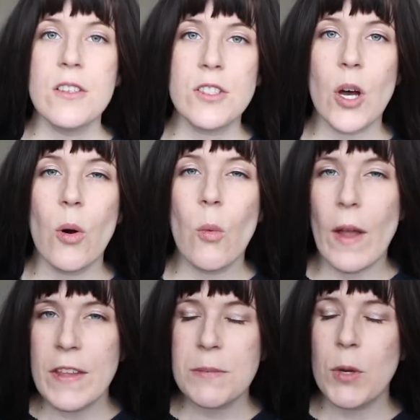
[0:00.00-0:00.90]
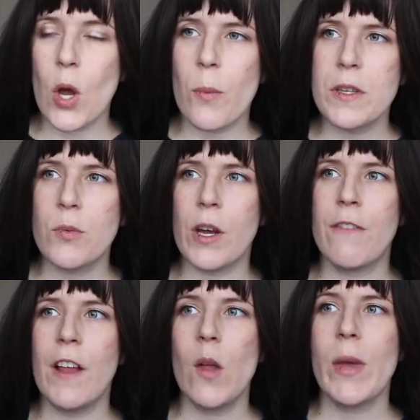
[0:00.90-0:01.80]
So when this book opens, we are
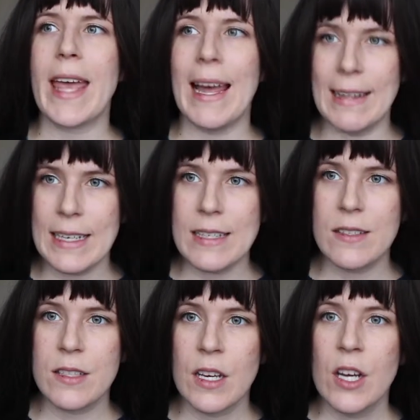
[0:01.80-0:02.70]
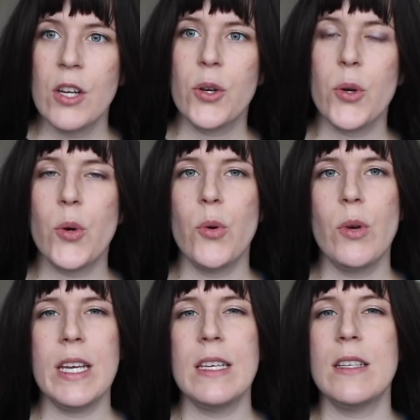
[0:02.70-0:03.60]
following Ellis,
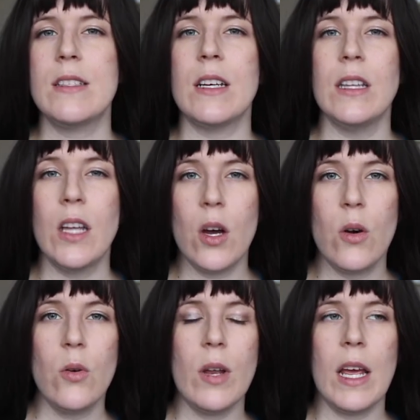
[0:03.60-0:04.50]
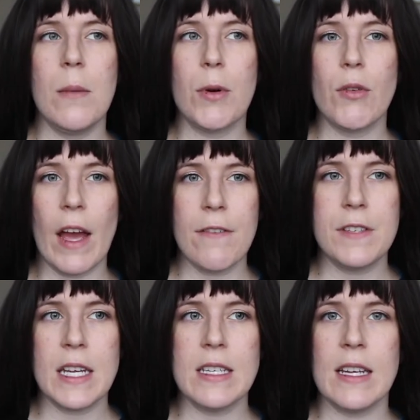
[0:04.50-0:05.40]
who is alone and
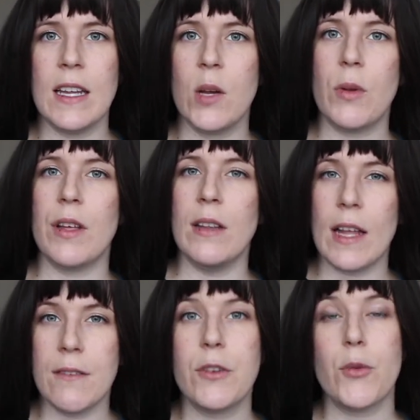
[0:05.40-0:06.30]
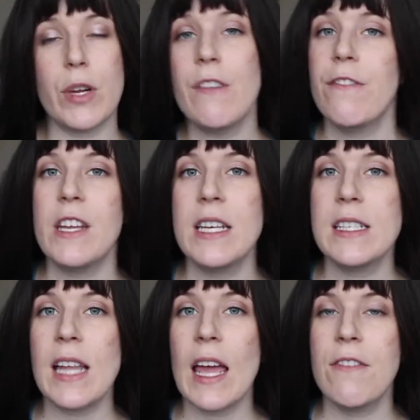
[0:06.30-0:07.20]
bereft and dealing with a lot of grief in
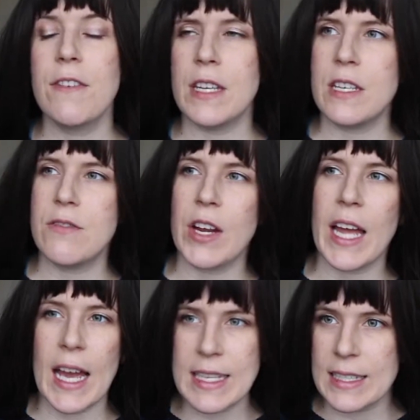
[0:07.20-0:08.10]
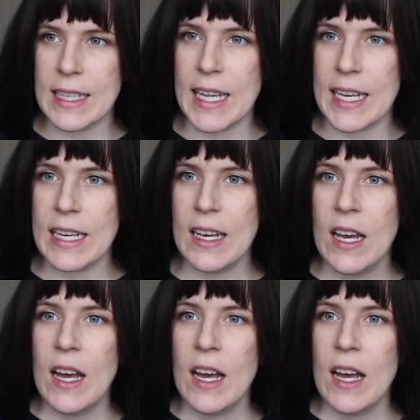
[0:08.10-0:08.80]
his life, and he's very isolated.